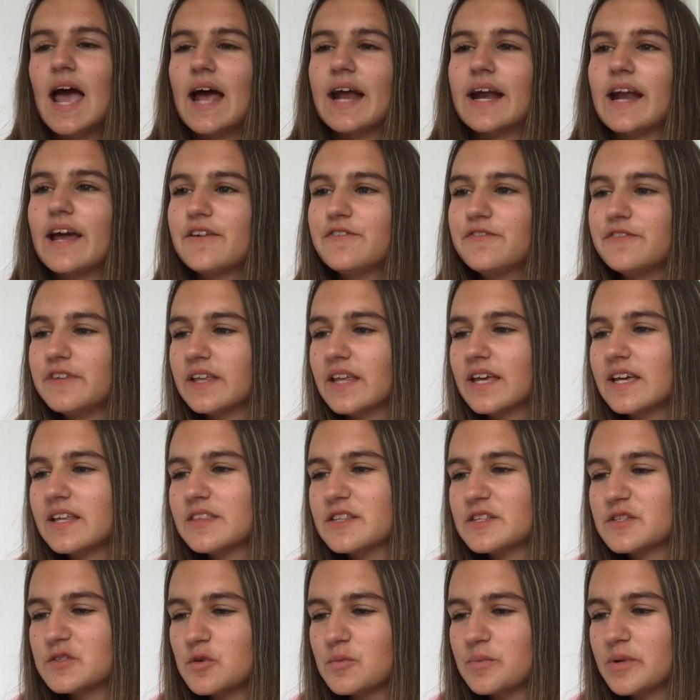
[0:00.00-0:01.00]
And I feel
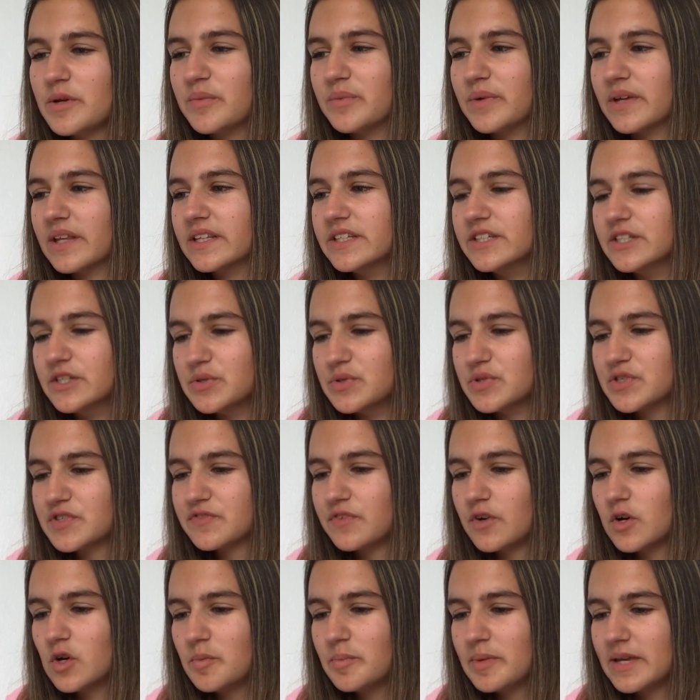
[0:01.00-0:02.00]
like this will be really
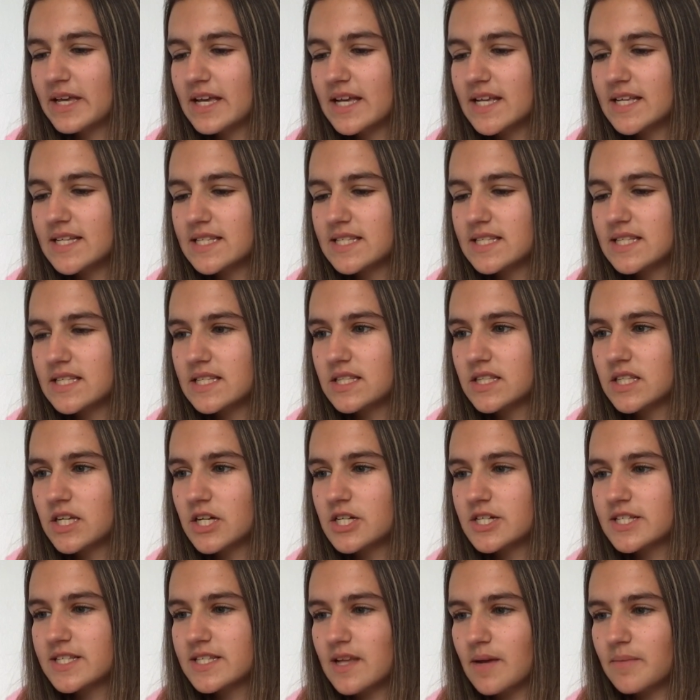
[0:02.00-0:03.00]
useful because
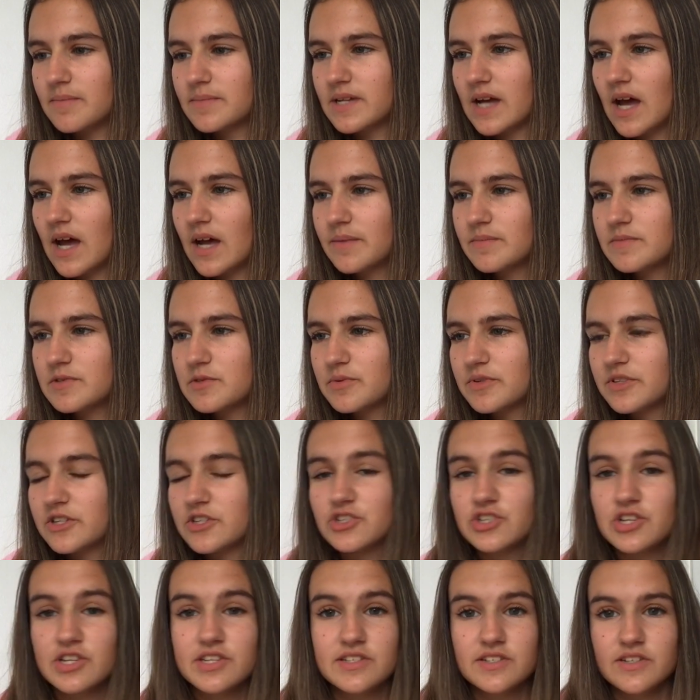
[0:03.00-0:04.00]
there's some times where
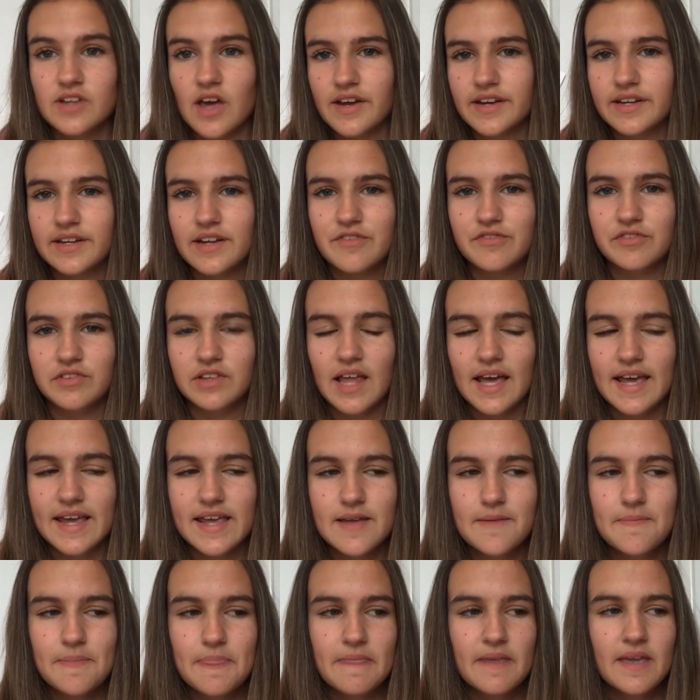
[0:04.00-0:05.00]
there's just not enough
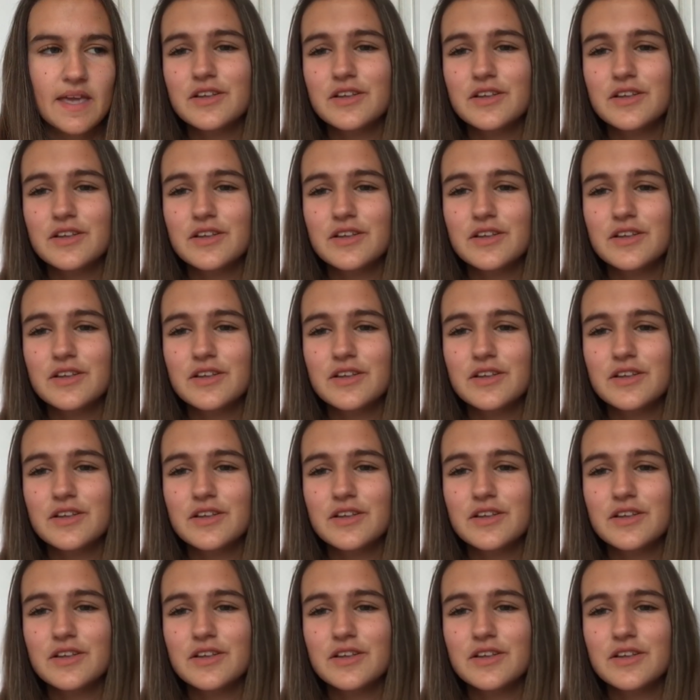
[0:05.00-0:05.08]
light.